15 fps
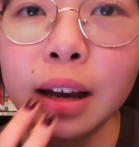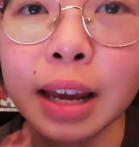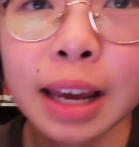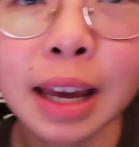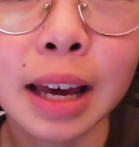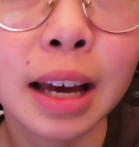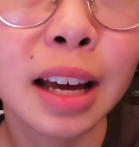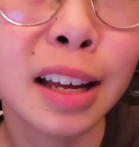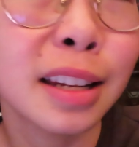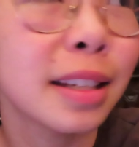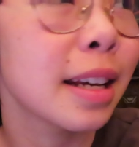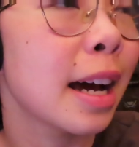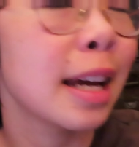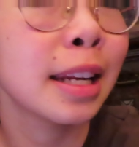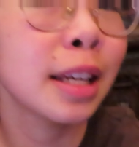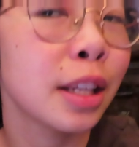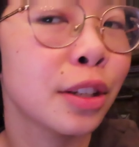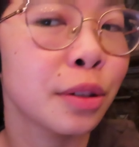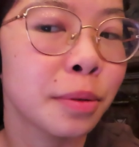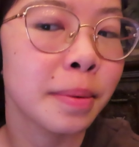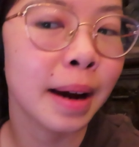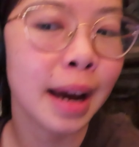And I need
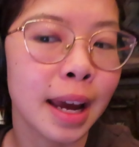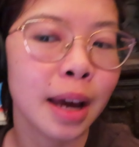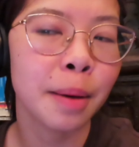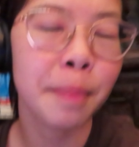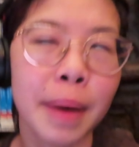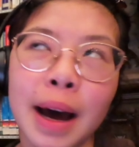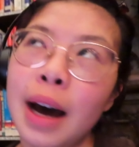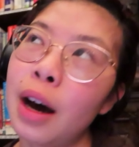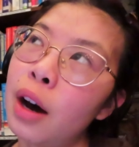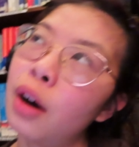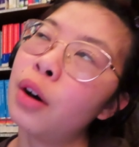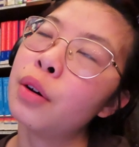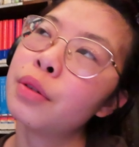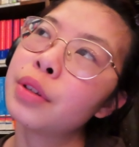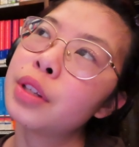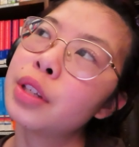to write about